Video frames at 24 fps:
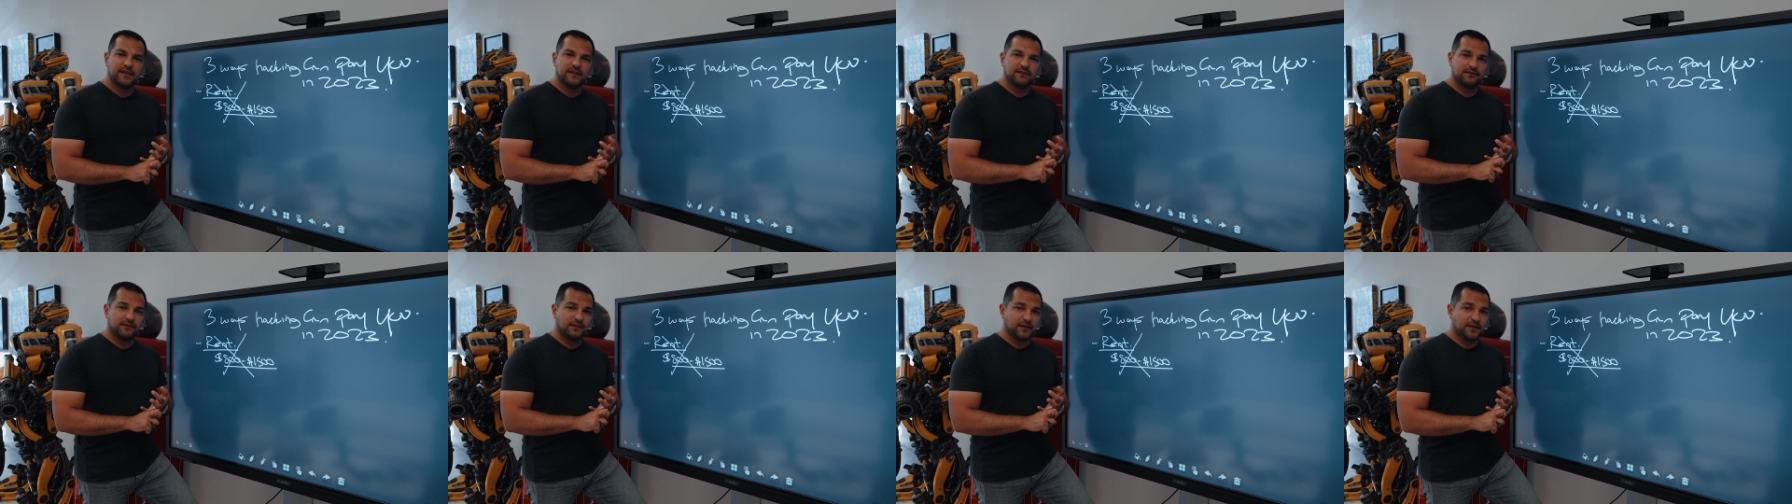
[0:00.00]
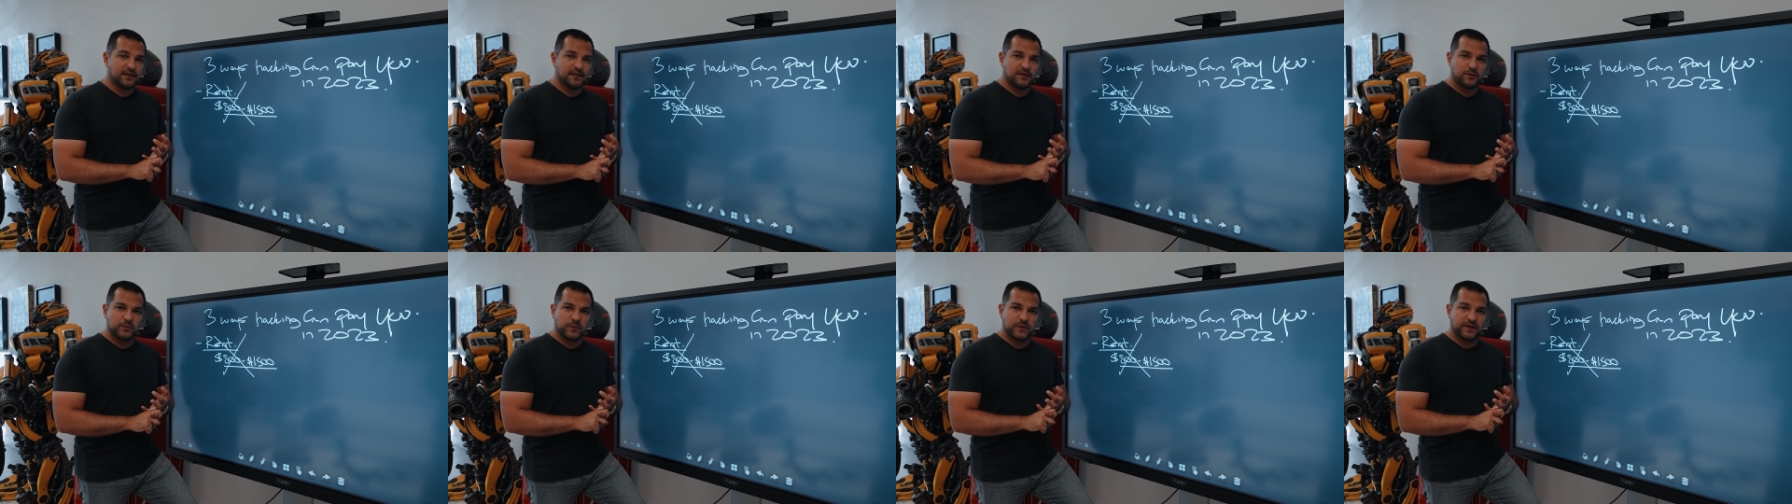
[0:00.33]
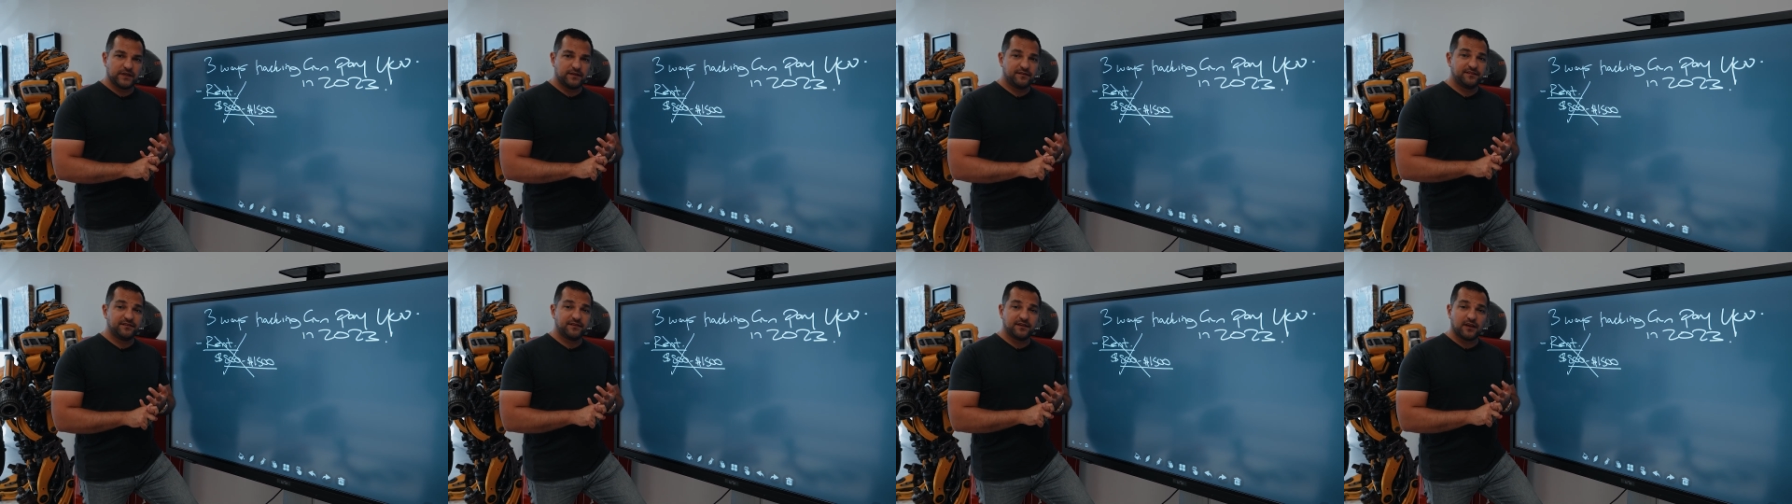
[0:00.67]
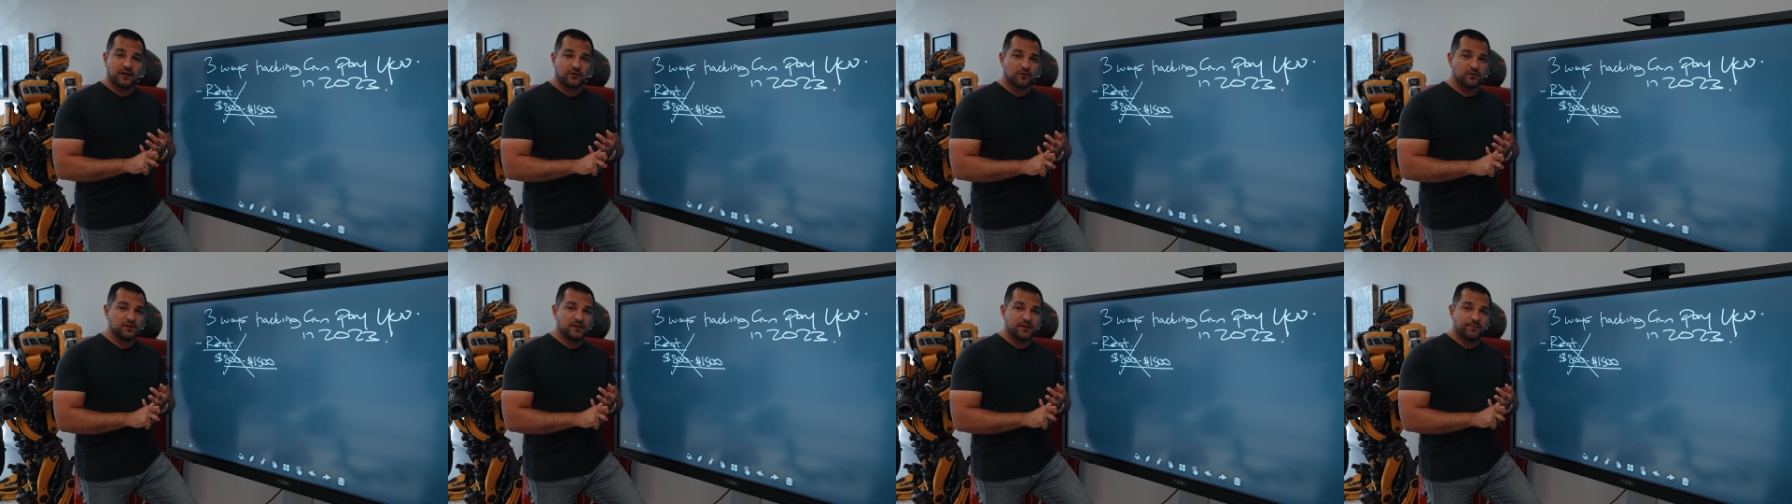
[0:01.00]
like with
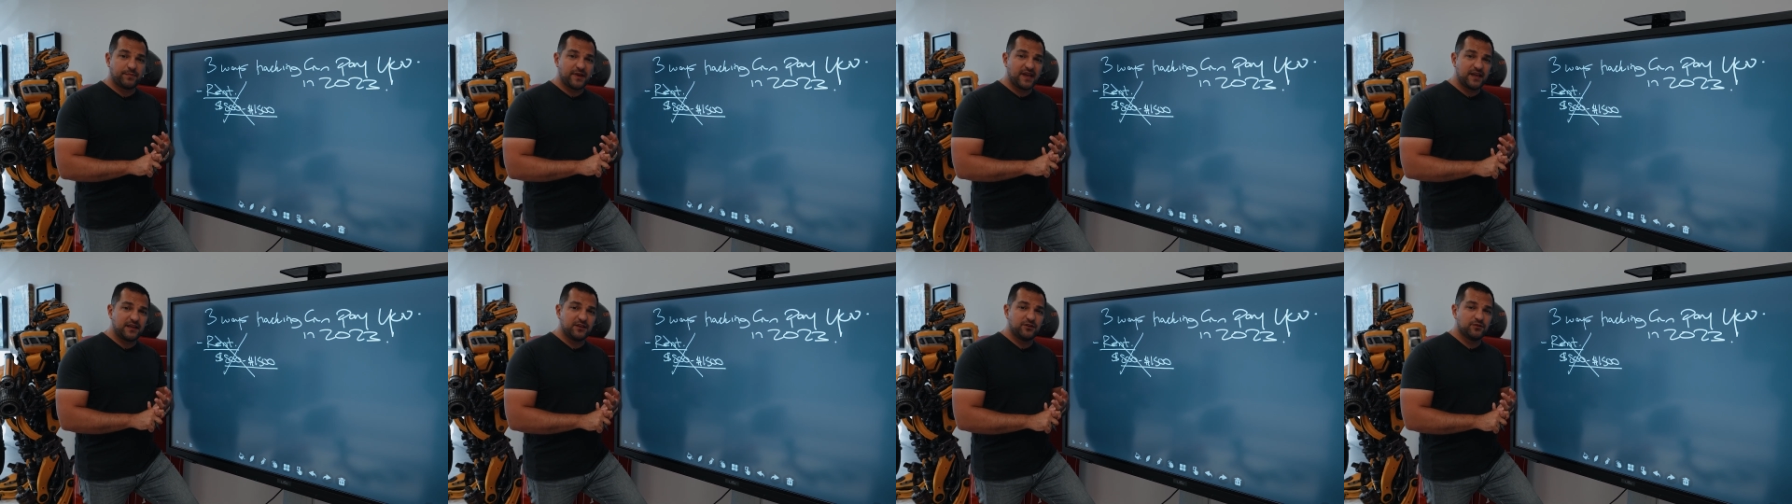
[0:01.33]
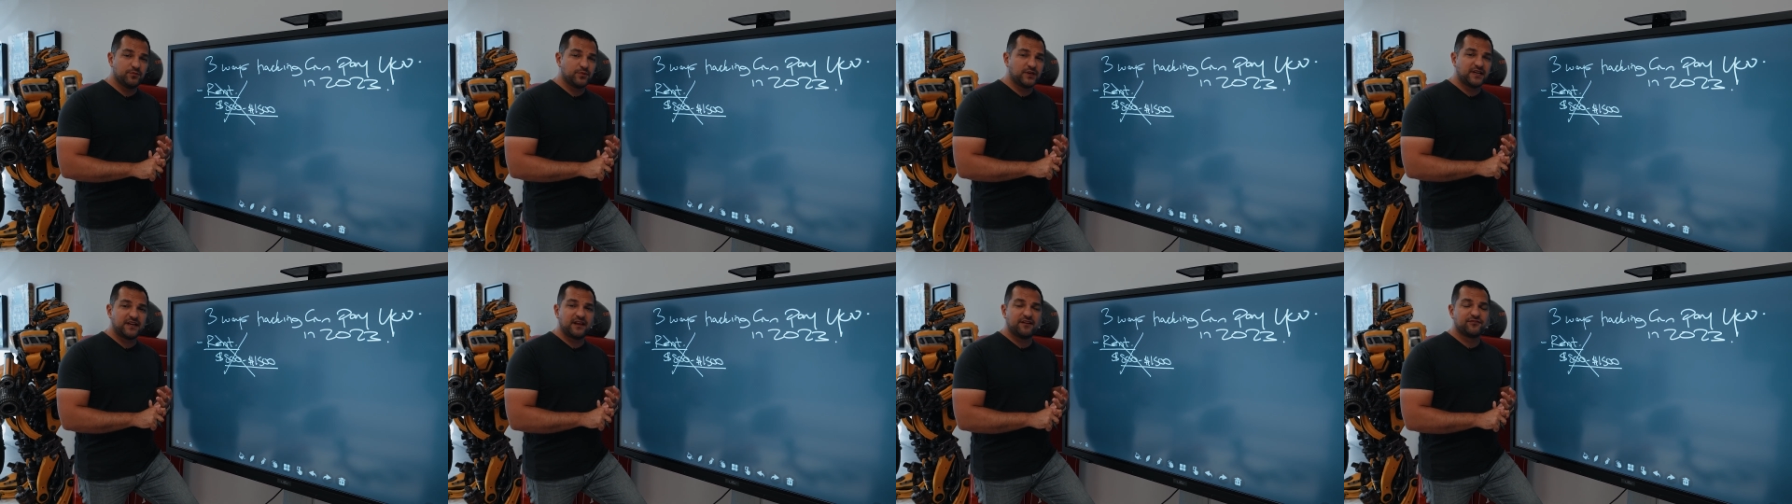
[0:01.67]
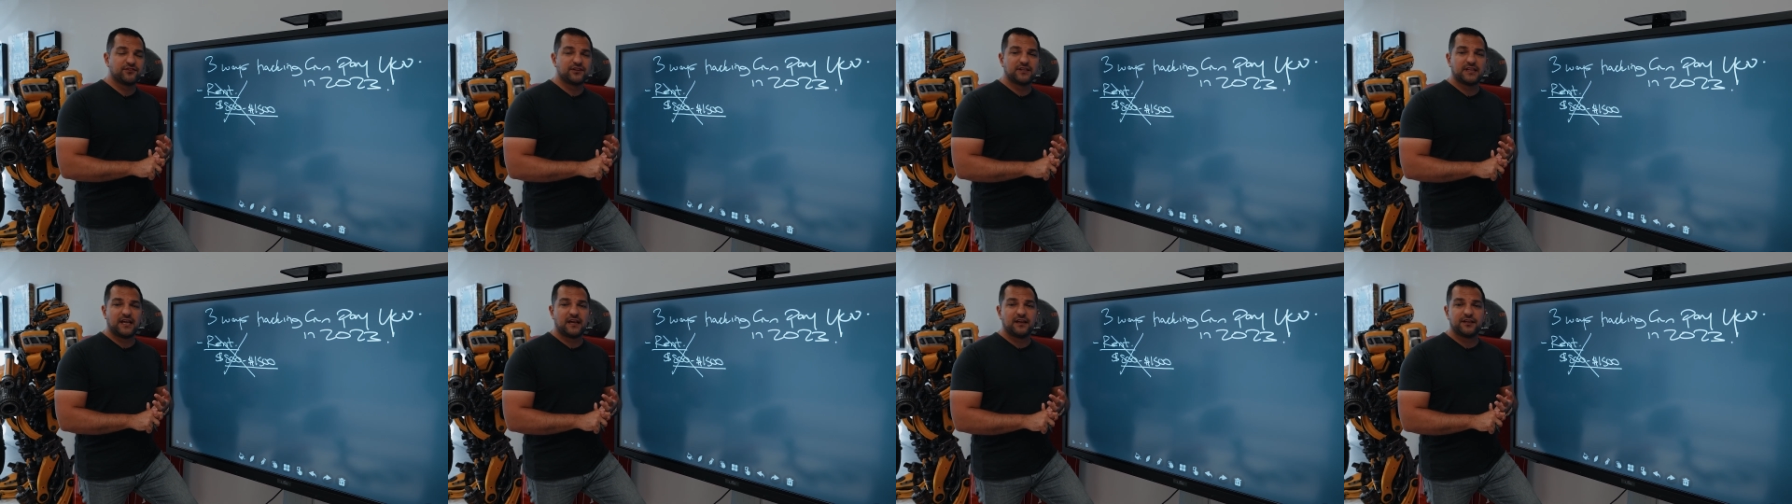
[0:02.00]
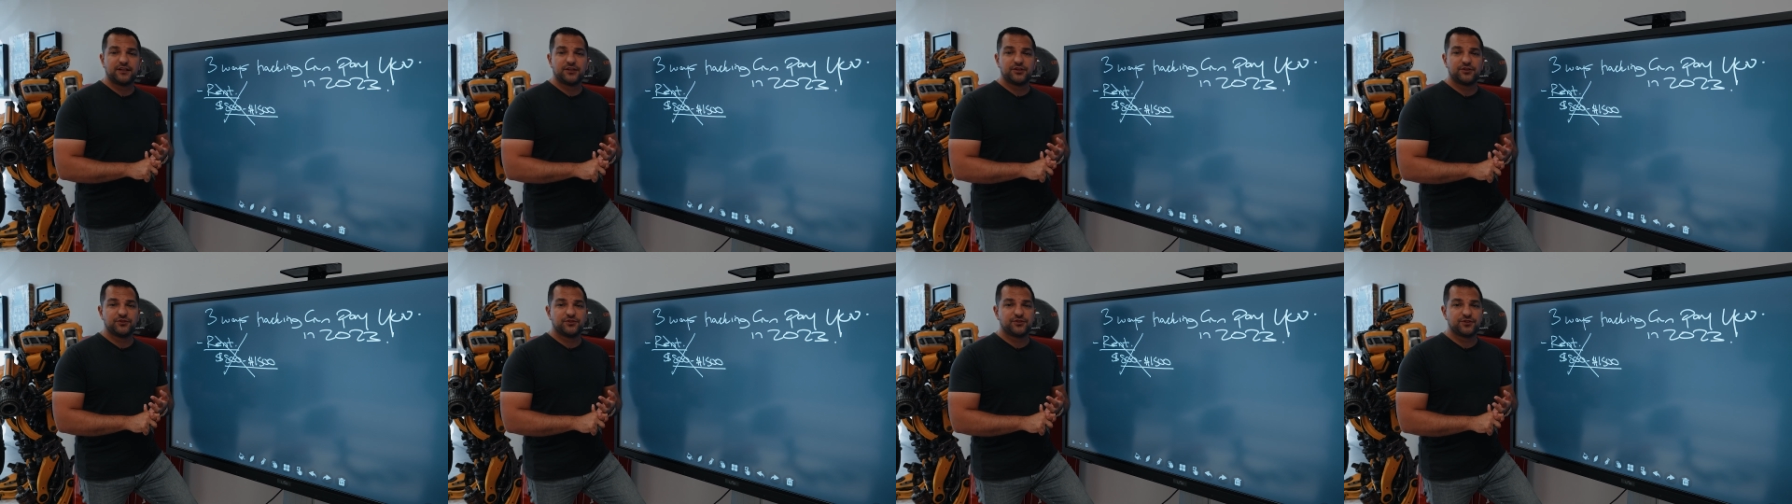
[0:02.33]
not only paying you, but never
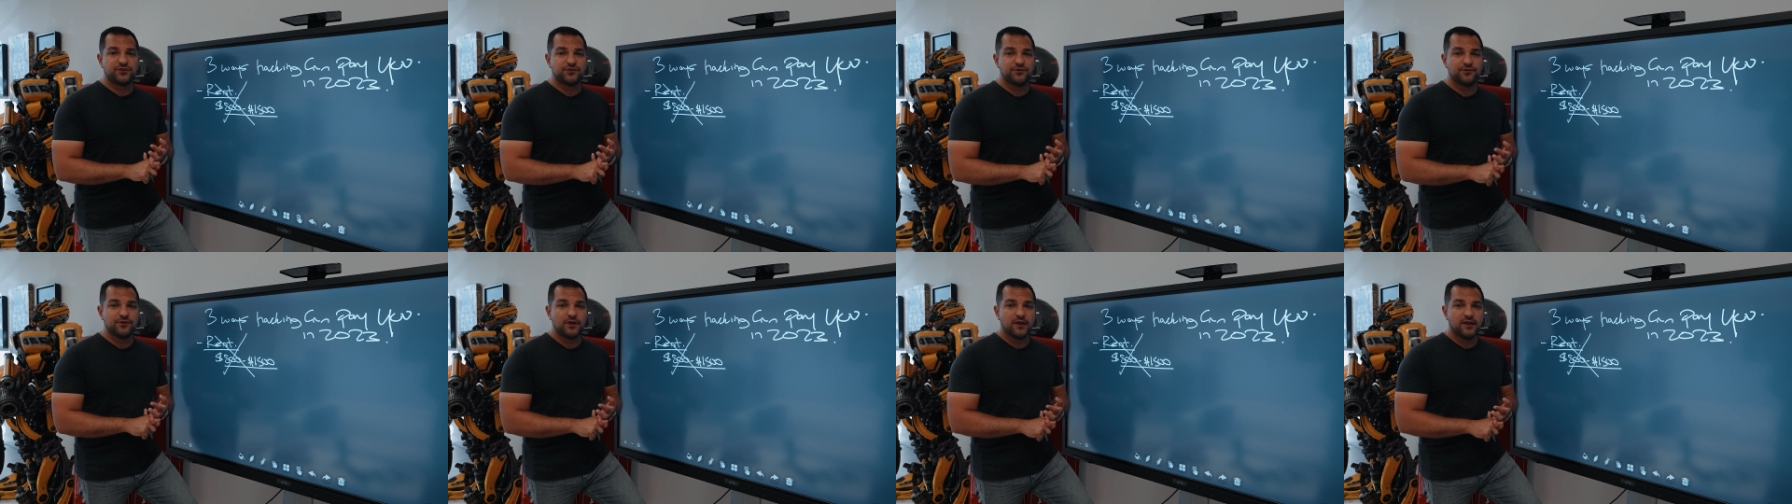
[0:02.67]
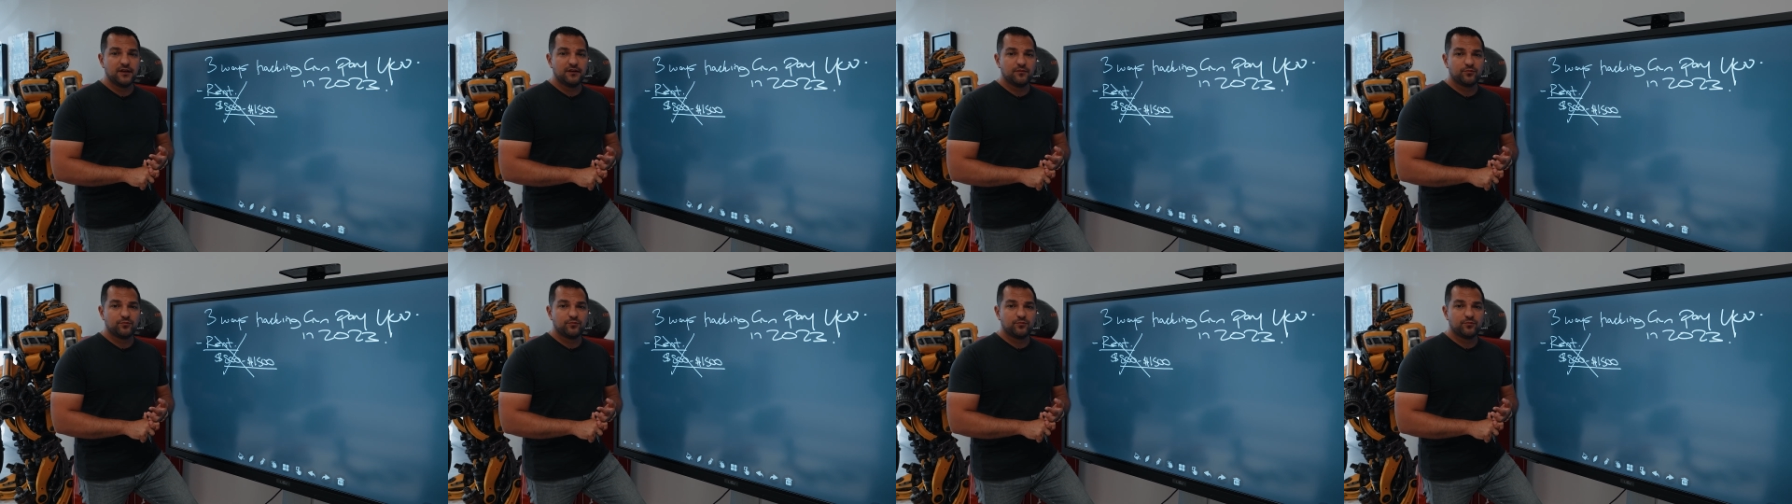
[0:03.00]
allowing you to